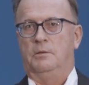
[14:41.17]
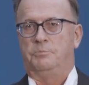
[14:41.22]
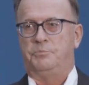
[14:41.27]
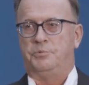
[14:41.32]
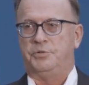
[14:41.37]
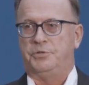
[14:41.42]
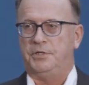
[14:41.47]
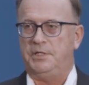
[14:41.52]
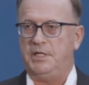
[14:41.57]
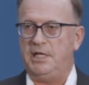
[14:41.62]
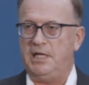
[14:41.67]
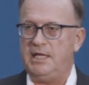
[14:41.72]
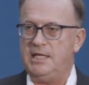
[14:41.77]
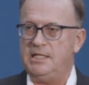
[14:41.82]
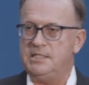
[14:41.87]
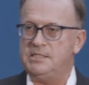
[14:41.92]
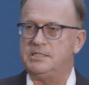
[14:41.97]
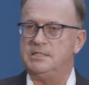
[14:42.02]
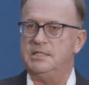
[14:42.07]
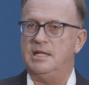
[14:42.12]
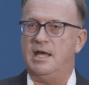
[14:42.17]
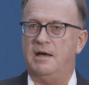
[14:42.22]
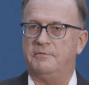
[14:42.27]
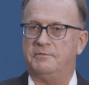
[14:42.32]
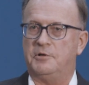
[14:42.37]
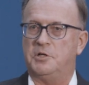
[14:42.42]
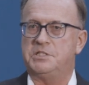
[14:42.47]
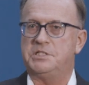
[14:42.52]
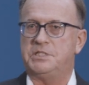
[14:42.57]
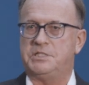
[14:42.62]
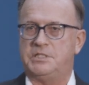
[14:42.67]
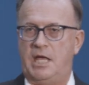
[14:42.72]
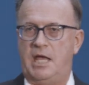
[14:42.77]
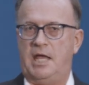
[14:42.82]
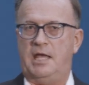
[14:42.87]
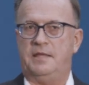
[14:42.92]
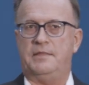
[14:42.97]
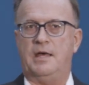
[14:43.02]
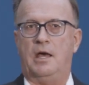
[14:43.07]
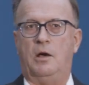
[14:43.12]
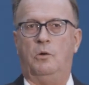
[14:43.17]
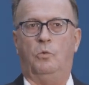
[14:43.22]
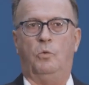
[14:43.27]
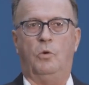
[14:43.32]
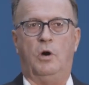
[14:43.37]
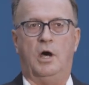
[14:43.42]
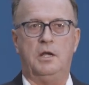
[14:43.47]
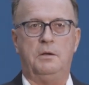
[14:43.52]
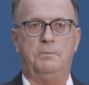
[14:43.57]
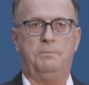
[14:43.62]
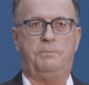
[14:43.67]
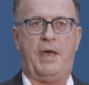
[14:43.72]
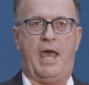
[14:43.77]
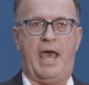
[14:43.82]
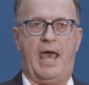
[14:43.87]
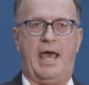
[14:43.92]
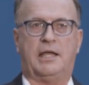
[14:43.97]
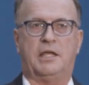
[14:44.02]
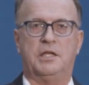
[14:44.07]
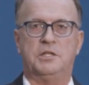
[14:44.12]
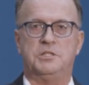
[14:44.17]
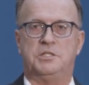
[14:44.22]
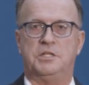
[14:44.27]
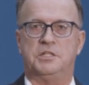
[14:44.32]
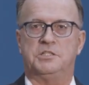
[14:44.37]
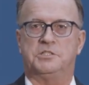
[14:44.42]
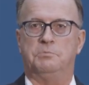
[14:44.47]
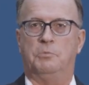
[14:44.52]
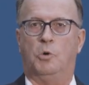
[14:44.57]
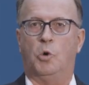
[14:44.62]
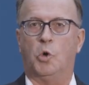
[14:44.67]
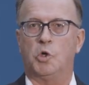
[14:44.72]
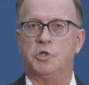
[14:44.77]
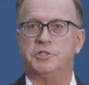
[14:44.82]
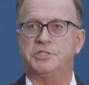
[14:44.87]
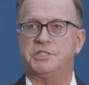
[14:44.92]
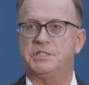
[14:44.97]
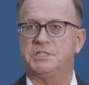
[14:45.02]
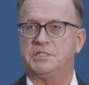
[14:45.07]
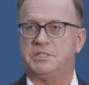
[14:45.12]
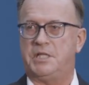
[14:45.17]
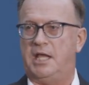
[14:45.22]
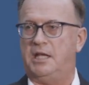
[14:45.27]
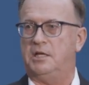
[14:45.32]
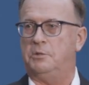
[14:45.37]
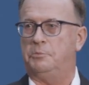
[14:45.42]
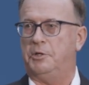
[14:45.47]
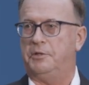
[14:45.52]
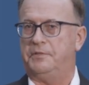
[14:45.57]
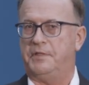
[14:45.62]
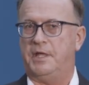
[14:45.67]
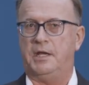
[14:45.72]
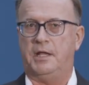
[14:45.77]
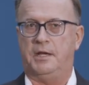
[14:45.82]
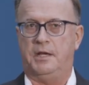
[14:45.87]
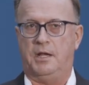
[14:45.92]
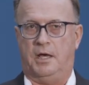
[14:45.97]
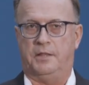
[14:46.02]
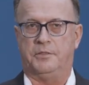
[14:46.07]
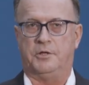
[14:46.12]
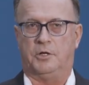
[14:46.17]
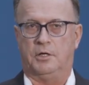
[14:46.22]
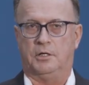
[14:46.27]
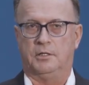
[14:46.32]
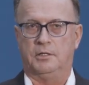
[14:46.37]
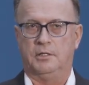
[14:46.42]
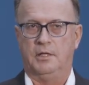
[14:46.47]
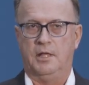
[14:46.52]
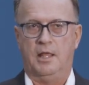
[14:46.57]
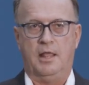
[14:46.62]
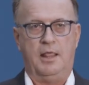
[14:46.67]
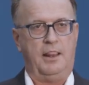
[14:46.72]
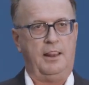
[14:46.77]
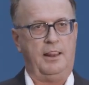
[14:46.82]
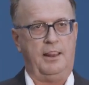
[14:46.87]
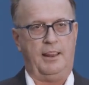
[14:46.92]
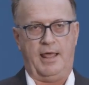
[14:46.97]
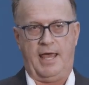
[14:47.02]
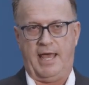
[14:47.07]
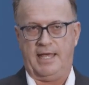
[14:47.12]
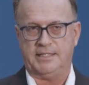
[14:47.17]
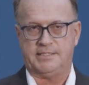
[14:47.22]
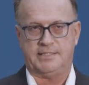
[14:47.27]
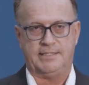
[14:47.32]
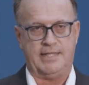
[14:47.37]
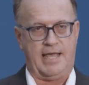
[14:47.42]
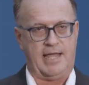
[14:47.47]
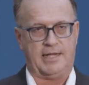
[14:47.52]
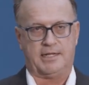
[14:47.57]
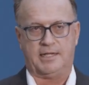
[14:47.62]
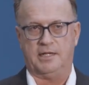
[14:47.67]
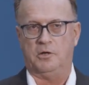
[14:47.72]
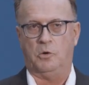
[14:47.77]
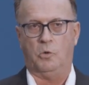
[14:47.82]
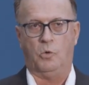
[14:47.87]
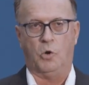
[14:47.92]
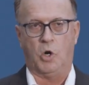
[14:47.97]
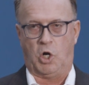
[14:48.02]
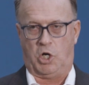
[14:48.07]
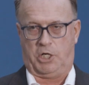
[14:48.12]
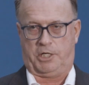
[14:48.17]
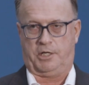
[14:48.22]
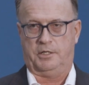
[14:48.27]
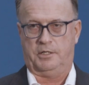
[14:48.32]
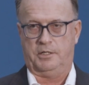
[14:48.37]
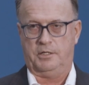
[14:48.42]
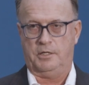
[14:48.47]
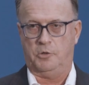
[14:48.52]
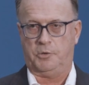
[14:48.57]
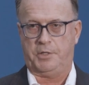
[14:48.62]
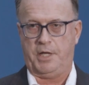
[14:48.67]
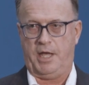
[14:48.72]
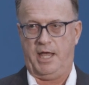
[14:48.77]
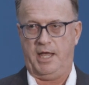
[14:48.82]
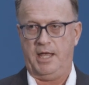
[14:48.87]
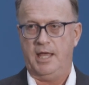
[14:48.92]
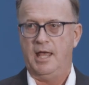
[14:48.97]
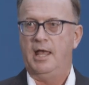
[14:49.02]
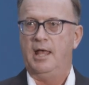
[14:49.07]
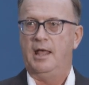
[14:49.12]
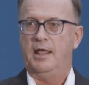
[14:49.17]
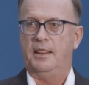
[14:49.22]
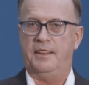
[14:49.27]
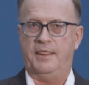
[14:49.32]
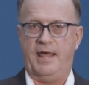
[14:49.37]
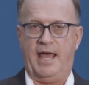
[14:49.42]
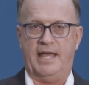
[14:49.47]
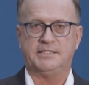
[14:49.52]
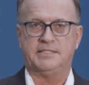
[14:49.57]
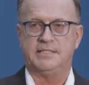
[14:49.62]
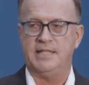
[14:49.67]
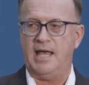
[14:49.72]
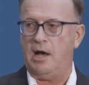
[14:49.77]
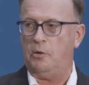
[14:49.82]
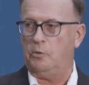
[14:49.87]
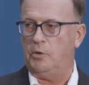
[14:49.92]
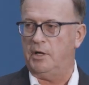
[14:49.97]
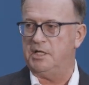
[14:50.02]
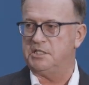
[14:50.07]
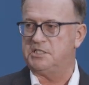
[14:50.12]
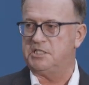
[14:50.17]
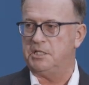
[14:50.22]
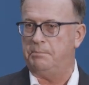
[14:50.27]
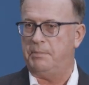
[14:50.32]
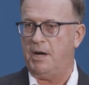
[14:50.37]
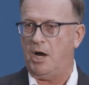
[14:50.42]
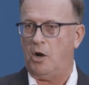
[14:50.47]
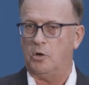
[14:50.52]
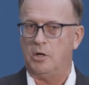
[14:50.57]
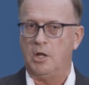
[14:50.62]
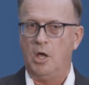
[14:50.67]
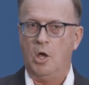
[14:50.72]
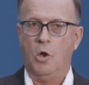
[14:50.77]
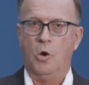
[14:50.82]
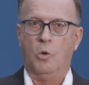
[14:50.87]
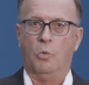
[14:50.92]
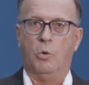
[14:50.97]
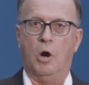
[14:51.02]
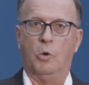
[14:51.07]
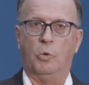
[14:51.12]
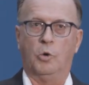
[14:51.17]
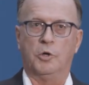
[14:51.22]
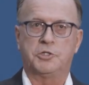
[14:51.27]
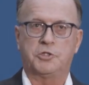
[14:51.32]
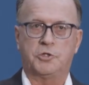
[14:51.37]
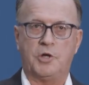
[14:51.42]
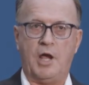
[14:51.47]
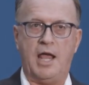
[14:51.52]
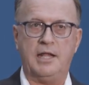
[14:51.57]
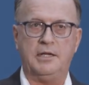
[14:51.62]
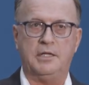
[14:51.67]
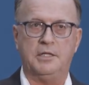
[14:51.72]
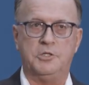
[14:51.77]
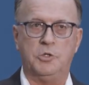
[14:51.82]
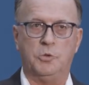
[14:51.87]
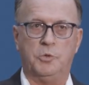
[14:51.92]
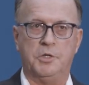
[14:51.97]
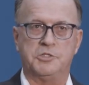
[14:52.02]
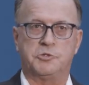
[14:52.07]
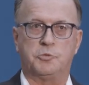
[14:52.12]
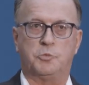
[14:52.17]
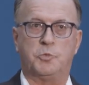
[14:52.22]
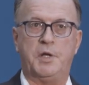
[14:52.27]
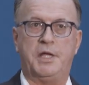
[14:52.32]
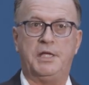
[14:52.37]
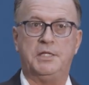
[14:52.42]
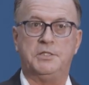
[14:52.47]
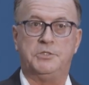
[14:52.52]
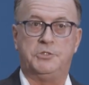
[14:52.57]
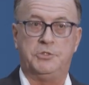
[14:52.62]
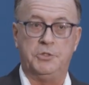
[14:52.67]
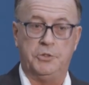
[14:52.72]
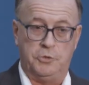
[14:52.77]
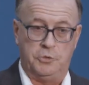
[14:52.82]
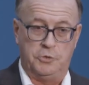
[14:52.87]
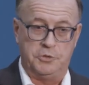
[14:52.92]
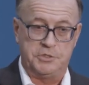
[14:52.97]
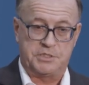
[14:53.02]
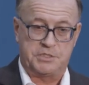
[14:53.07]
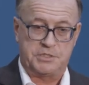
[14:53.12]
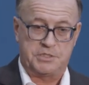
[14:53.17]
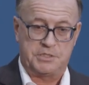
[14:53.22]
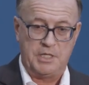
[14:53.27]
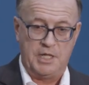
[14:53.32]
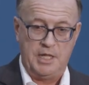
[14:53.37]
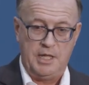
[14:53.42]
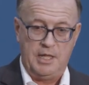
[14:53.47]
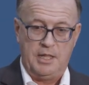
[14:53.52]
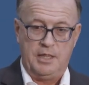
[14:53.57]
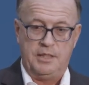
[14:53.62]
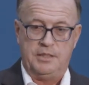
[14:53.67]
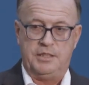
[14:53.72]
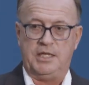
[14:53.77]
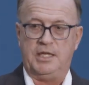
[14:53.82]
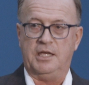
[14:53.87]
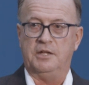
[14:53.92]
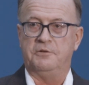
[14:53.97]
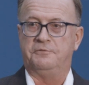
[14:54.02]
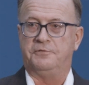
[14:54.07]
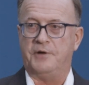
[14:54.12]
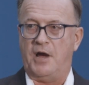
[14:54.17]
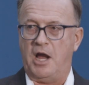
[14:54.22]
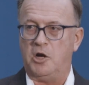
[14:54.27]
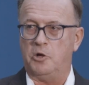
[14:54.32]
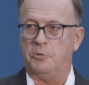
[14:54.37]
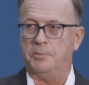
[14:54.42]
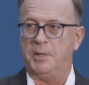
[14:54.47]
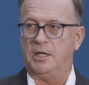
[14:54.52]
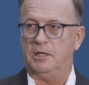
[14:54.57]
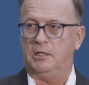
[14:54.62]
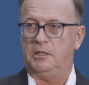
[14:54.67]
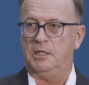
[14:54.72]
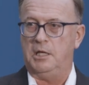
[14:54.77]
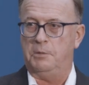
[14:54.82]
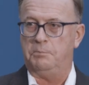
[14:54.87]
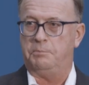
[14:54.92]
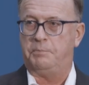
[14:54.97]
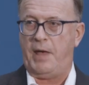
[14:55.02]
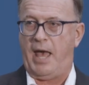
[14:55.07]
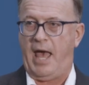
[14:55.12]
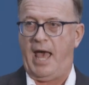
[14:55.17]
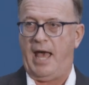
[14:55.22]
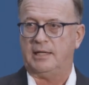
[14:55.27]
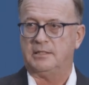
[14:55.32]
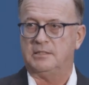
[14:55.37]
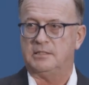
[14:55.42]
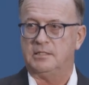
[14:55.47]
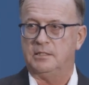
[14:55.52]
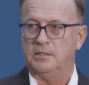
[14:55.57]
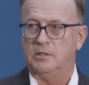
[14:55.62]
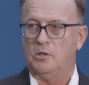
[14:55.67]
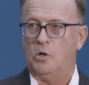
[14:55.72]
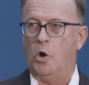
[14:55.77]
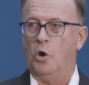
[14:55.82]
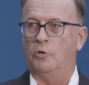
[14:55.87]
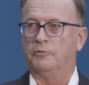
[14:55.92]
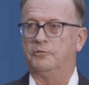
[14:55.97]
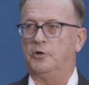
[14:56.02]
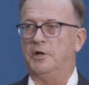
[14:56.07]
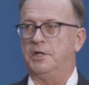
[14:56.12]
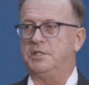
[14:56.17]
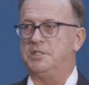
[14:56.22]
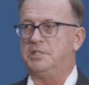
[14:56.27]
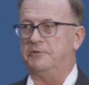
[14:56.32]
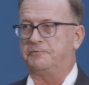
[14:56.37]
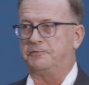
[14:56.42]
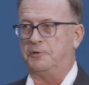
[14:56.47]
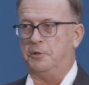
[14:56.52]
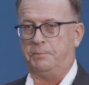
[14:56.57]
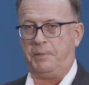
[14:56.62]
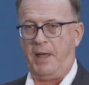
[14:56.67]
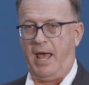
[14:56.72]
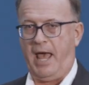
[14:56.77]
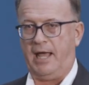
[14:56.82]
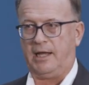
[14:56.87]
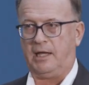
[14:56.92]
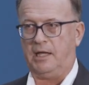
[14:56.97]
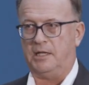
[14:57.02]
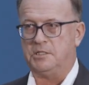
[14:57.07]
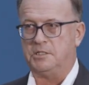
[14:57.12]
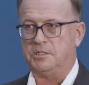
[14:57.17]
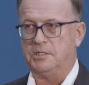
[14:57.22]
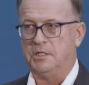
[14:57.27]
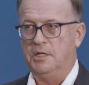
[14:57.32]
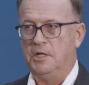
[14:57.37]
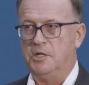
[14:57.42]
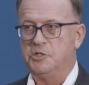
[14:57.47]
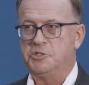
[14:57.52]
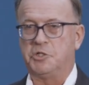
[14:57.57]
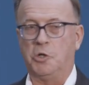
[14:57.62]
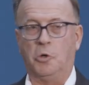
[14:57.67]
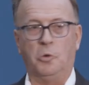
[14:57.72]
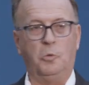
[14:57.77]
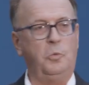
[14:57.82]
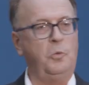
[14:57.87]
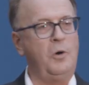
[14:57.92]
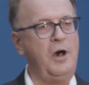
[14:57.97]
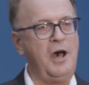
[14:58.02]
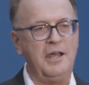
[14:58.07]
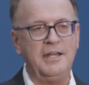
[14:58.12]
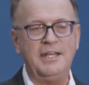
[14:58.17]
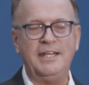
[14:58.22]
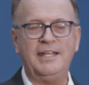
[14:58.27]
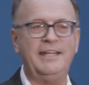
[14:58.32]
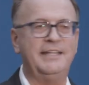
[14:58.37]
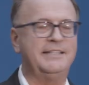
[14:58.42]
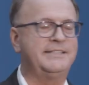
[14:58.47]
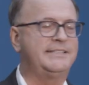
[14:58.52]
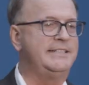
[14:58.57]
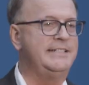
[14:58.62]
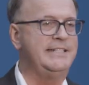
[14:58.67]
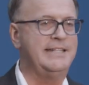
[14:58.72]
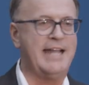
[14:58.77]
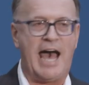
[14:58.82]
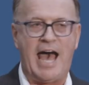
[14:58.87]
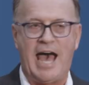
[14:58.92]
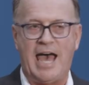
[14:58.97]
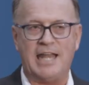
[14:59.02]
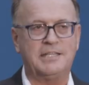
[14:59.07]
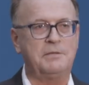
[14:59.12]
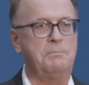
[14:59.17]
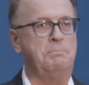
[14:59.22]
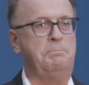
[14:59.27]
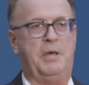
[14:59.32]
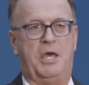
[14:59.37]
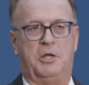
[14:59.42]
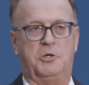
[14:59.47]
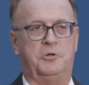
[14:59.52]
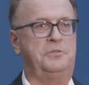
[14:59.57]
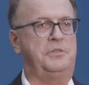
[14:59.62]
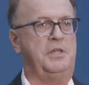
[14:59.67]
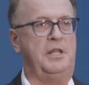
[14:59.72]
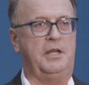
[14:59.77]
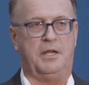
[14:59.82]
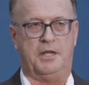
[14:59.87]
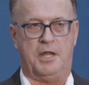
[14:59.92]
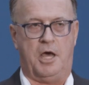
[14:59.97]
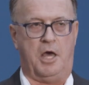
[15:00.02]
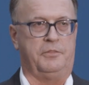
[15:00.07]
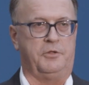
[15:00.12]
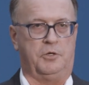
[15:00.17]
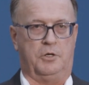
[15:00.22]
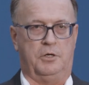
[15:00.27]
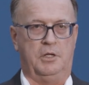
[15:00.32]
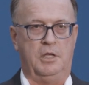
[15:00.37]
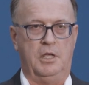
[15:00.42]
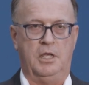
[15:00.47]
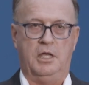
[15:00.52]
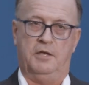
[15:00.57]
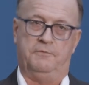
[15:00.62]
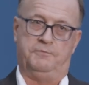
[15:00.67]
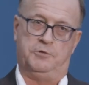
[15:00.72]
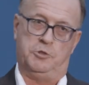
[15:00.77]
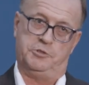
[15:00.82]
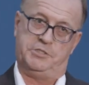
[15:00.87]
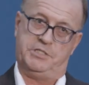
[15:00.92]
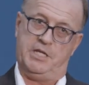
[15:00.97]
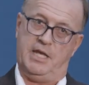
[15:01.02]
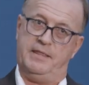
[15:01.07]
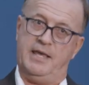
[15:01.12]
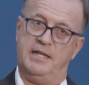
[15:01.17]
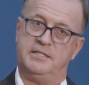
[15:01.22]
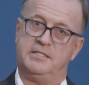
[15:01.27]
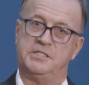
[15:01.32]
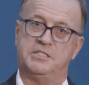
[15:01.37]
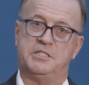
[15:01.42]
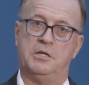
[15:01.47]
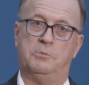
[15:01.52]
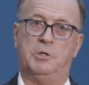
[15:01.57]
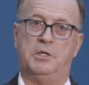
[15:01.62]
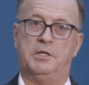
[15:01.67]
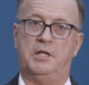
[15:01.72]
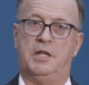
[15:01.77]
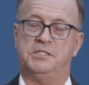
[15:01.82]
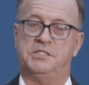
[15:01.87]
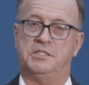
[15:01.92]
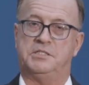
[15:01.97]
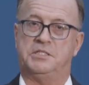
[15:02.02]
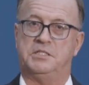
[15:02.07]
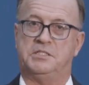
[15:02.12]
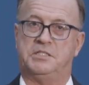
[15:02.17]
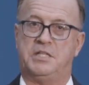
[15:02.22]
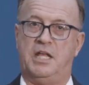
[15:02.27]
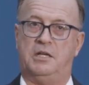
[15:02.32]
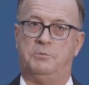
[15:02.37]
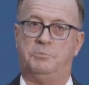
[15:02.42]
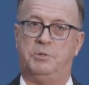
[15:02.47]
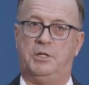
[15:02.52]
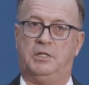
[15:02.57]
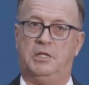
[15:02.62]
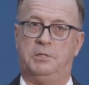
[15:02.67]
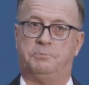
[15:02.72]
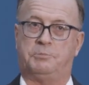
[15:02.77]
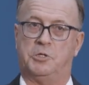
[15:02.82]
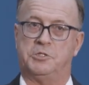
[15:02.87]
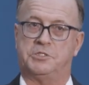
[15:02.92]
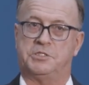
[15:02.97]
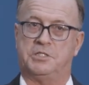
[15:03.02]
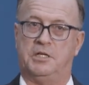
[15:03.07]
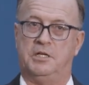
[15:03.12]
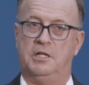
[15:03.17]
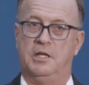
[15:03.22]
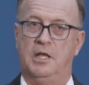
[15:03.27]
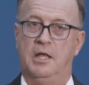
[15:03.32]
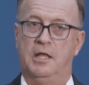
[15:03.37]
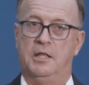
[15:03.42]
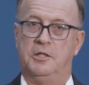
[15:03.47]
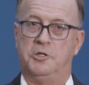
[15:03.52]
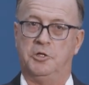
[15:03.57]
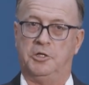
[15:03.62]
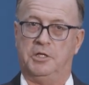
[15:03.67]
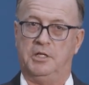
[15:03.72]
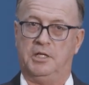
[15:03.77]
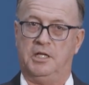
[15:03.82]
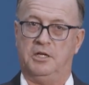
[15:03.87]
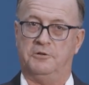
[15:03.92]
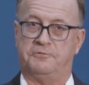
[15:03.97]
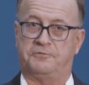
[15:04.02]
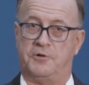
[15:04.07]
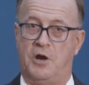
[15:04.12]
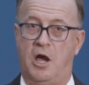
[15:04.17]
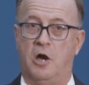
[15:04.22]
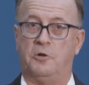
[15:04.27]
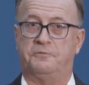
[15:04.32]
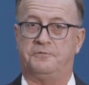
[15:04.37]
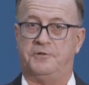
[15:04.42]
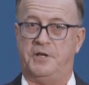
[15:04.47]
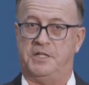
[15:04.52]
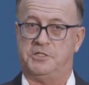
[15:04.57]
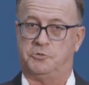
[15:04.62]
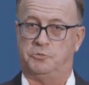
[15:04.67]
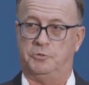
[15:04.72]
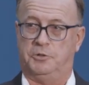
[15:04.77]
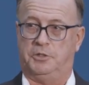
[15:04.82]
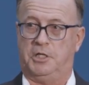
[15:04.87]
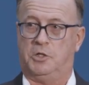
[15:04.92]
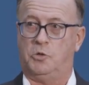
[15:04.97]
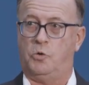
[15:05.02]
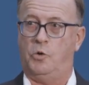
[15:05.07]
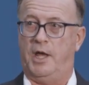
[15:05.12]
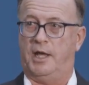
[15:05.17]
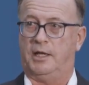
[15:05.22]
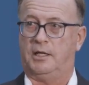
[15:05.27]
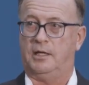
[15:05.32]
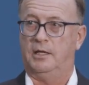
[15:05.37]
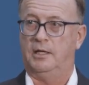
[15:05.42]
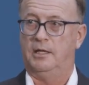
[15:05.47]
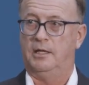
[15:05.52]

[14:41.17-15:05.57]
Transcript: Please never say that one package is more sustainable than another. That's not going to work, okay? That's not what it's about. What we're trying to do is reduce the environmental impact over a different package. So one is not better than another. If you say that to someone as a sustainability person, you're going to get a frown face really quick.